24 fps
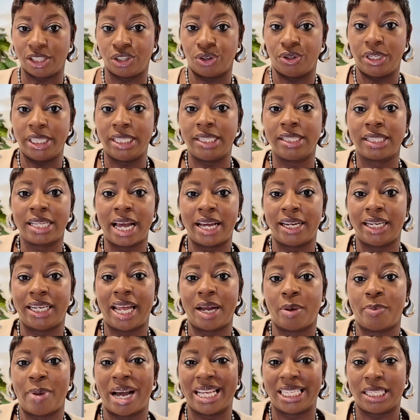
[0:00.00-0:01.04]
So this is kind of
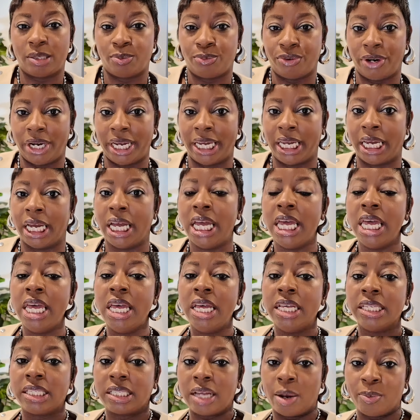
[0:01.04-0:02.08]
like my spring
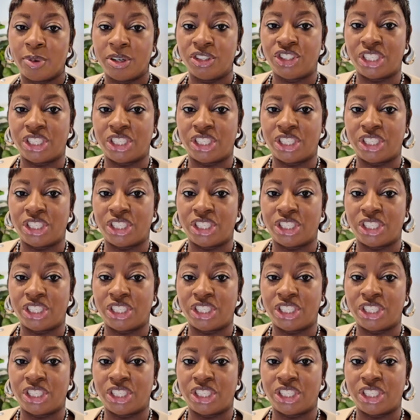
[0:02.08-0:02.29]
summer